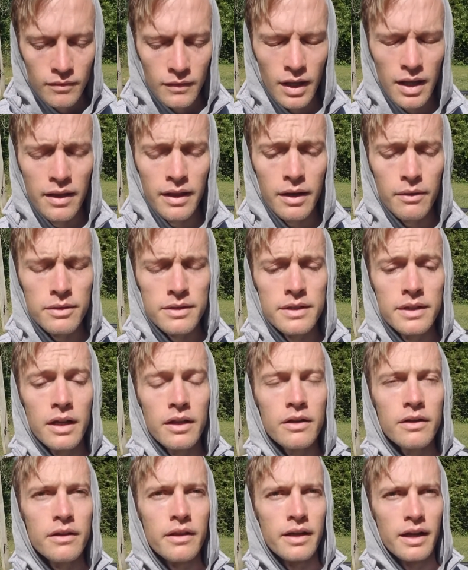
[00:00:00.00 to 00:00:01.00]
And that was the
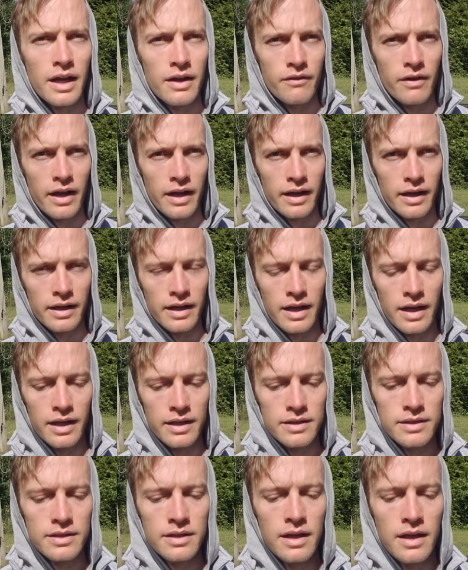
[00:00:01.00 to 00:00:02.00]
other thing I
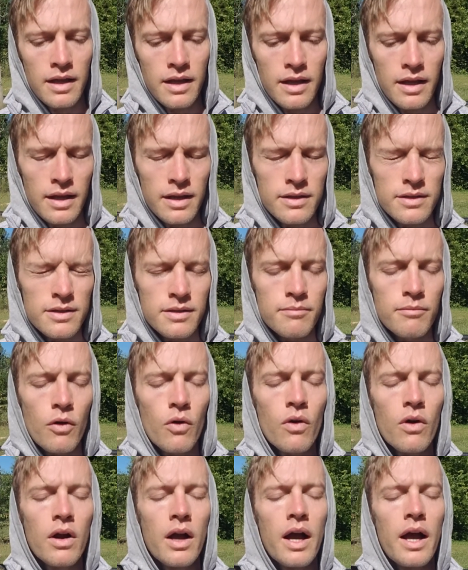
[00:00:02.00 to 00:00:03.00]
recognized, is
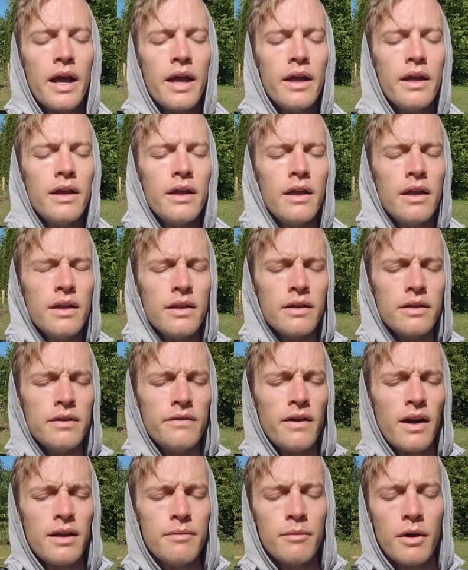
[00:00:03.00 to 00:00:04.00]
the
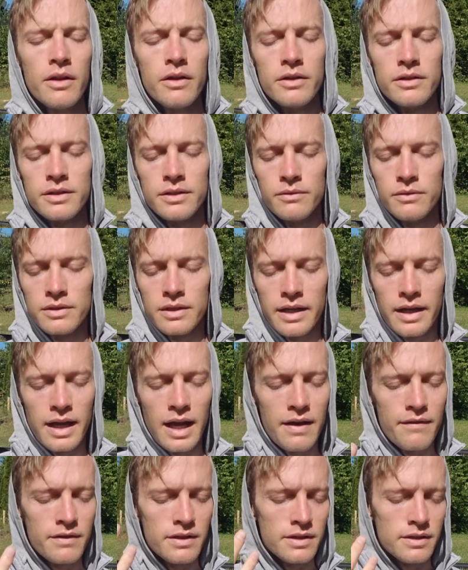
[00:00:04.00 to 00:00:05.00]
Divine Mother, she was like
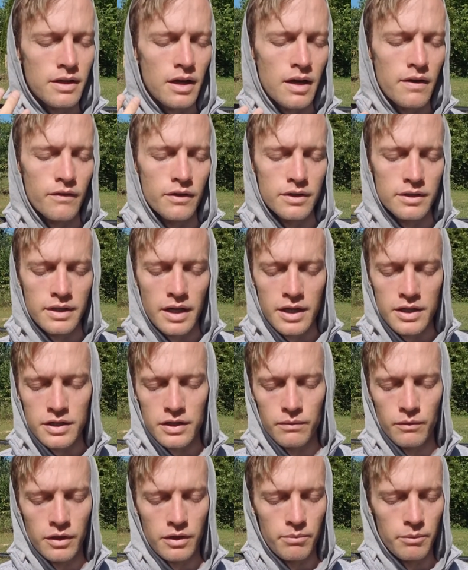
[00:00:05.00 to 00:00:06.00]
having this
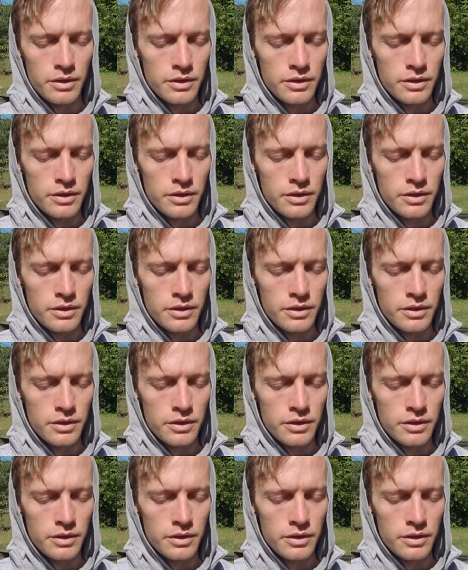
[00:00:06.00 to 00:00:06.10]
conversation with me.